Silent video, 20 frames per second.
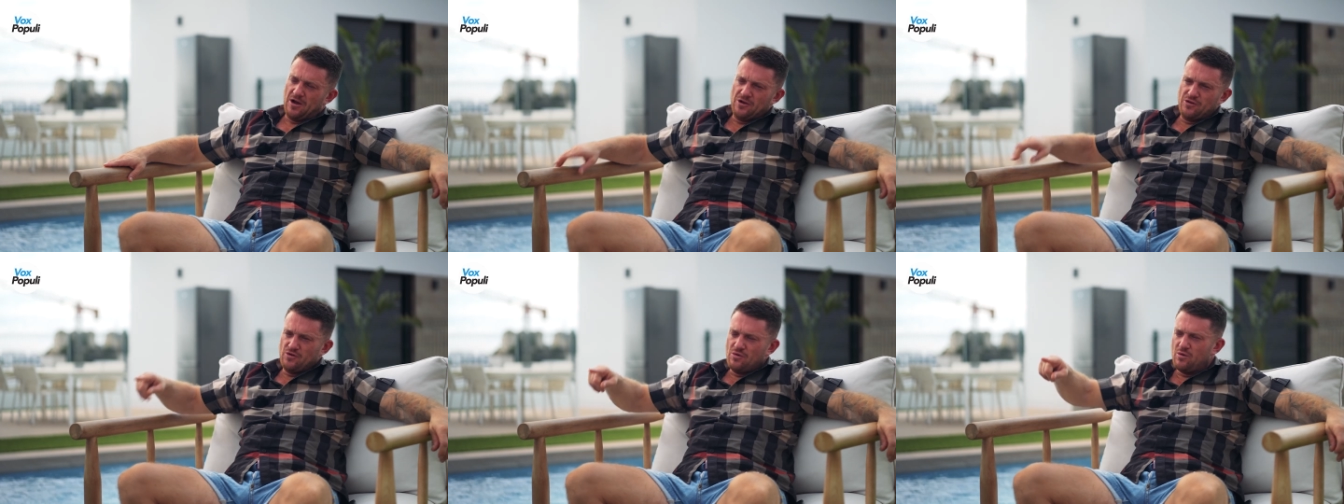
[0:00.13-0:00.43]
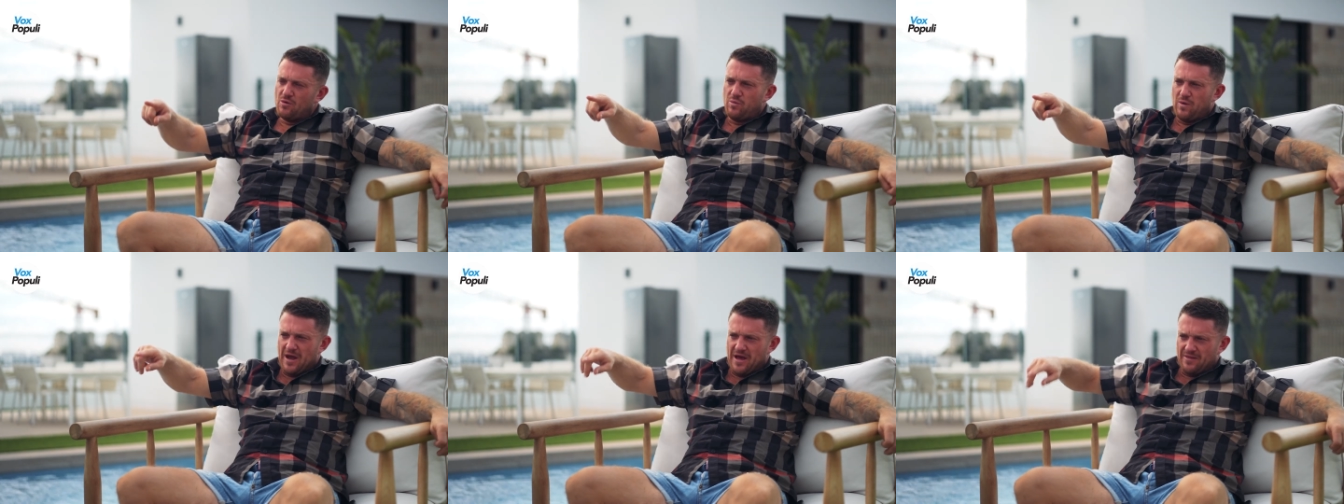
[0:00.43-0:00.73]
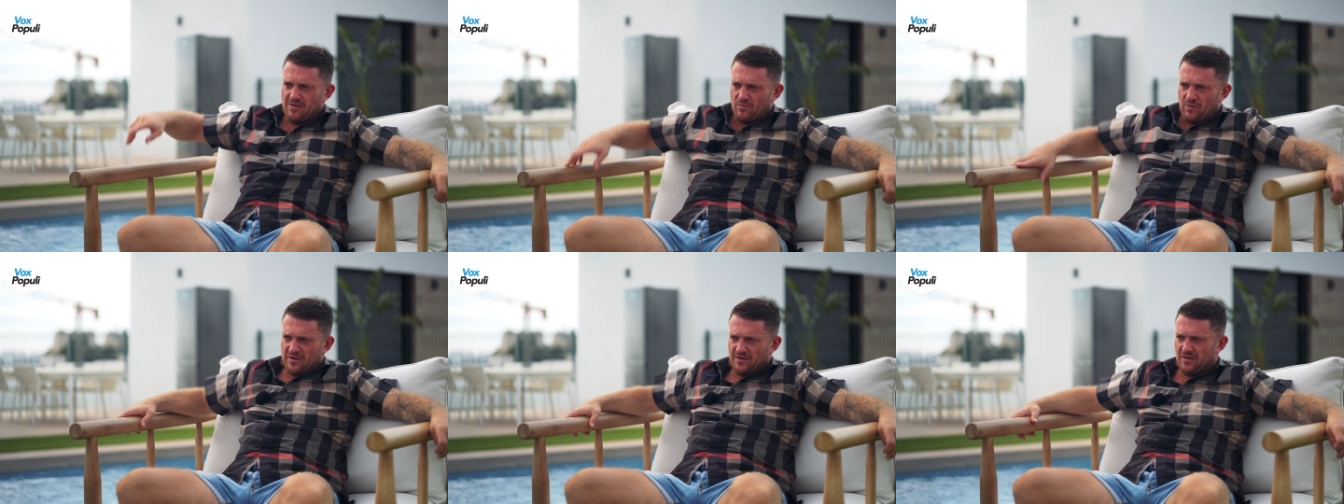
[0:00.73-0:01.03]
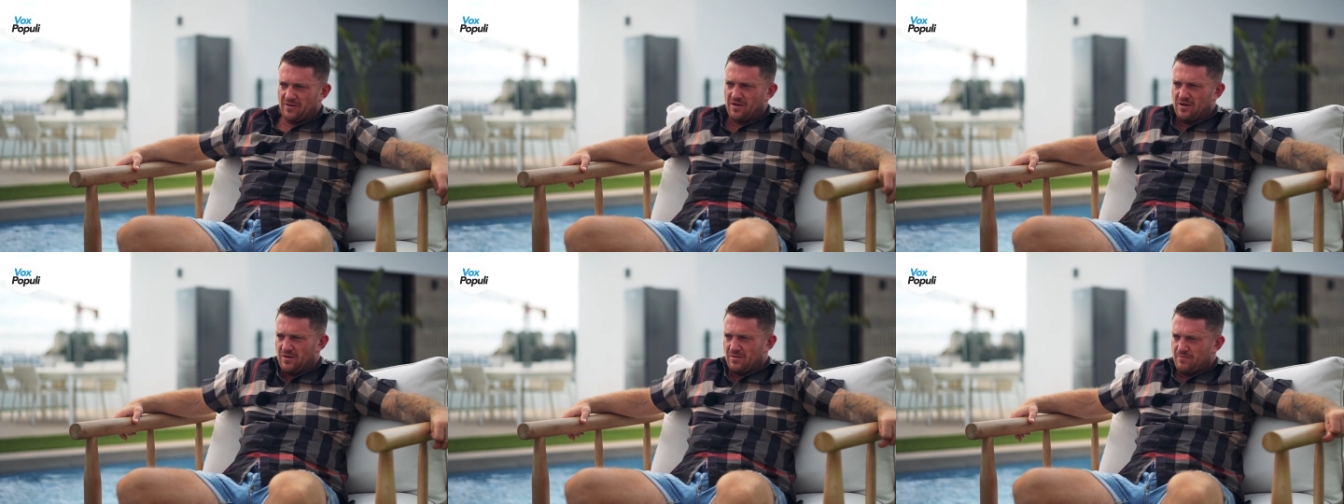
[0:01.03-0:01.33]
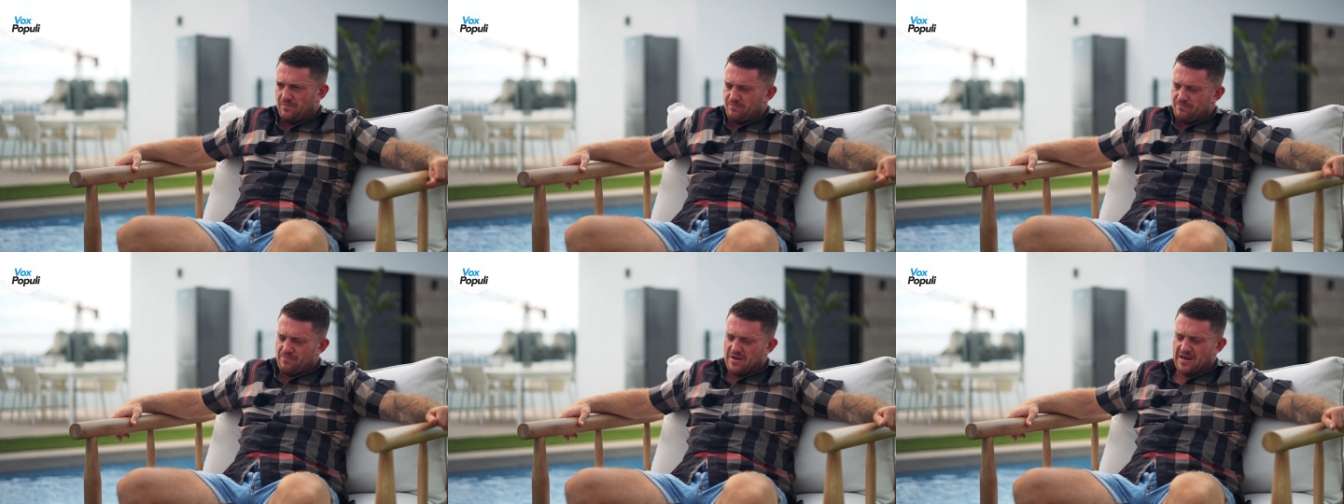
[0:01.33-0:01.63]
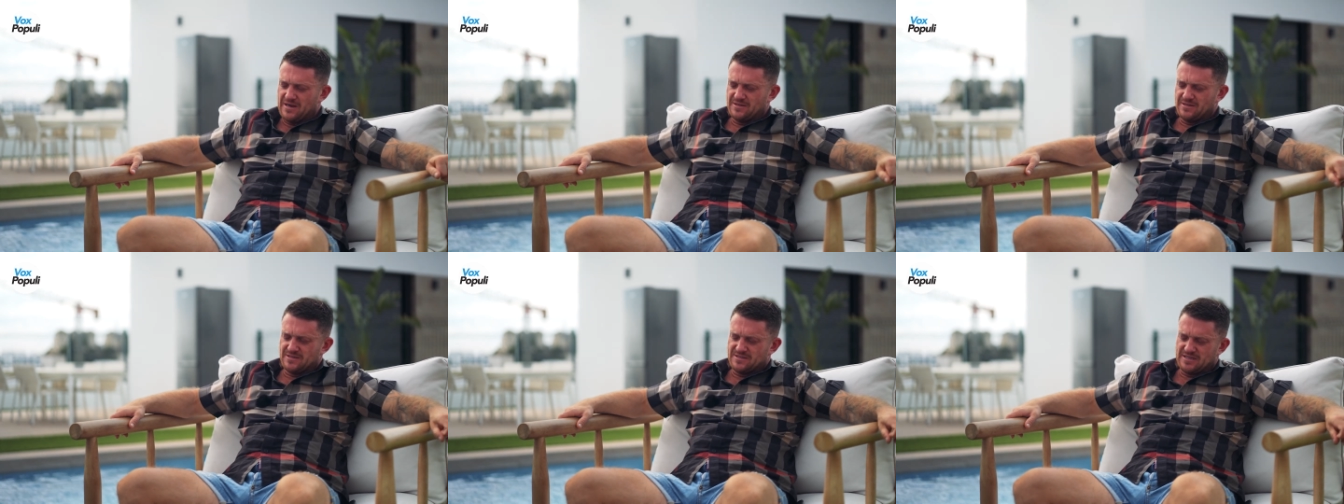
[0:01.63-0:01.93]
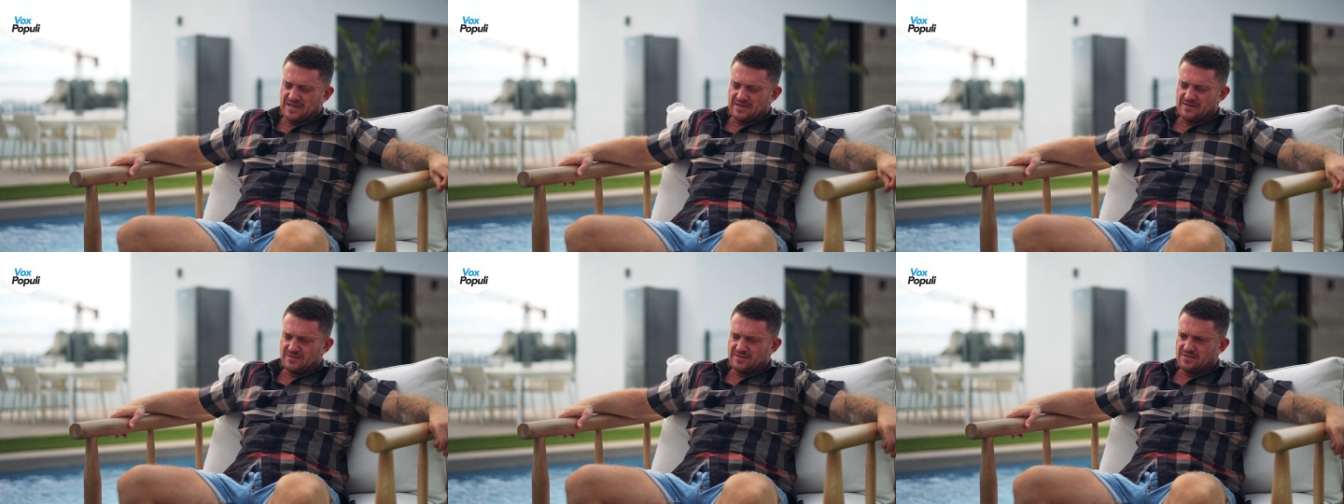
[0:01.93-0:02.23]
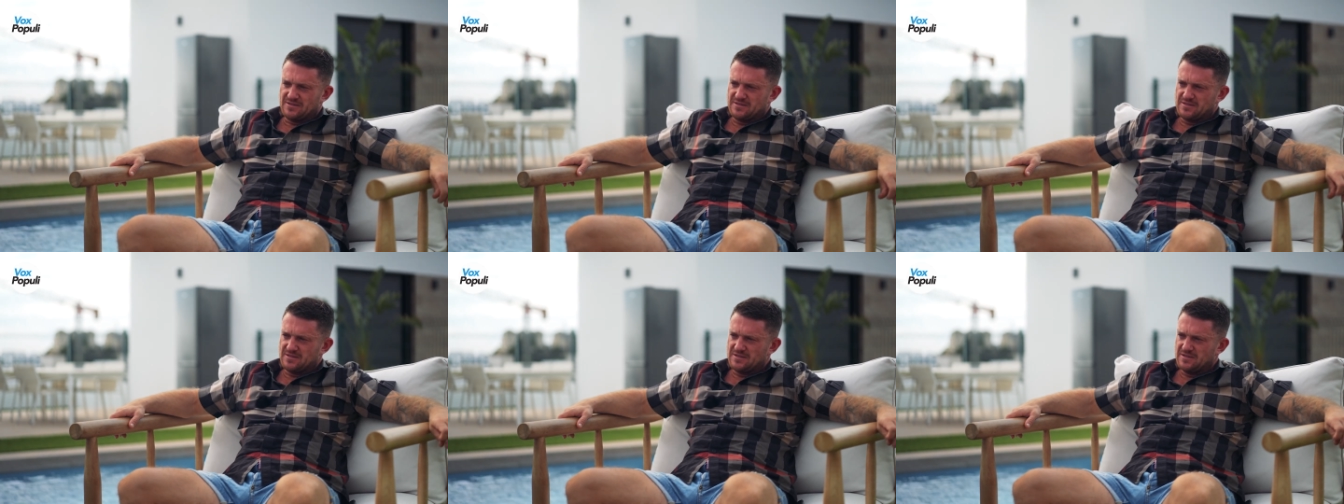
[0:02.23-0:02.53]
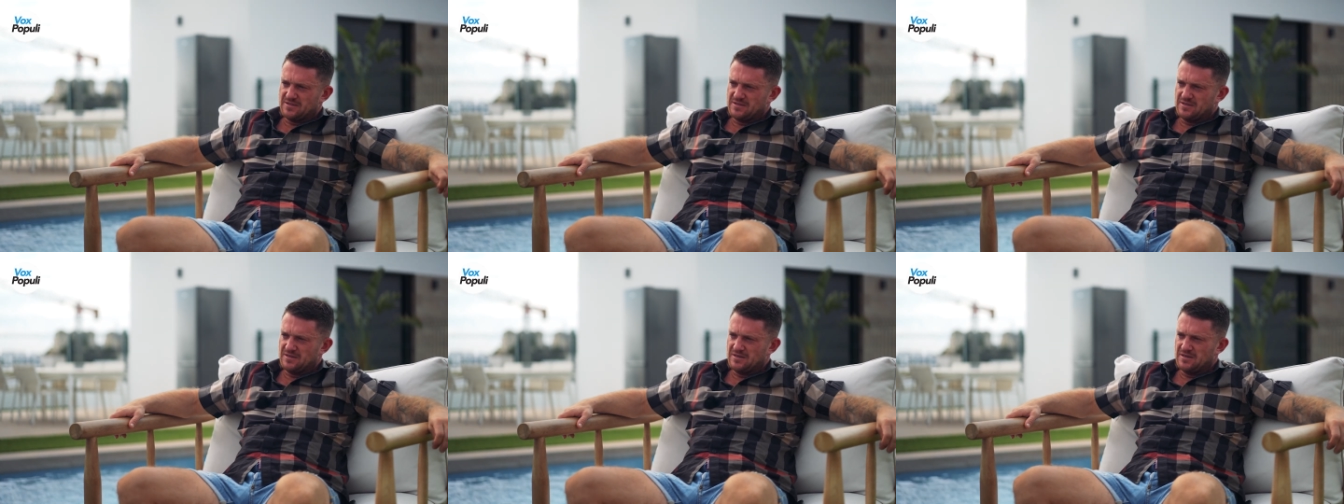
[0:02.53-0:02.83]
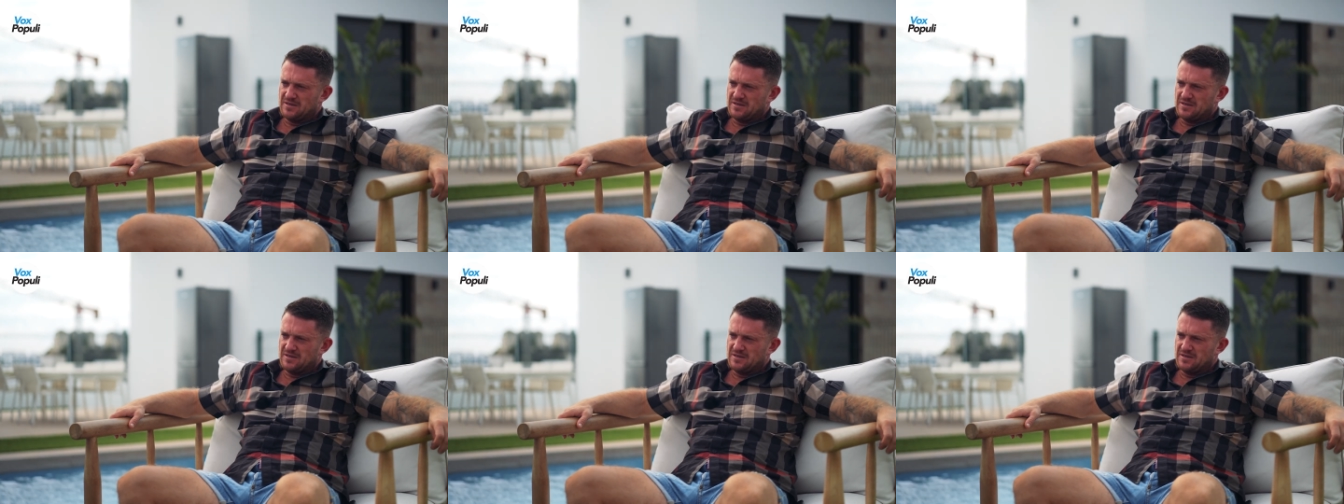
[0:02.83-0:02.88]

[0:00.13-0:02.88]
Are you aware that one of the men sentenced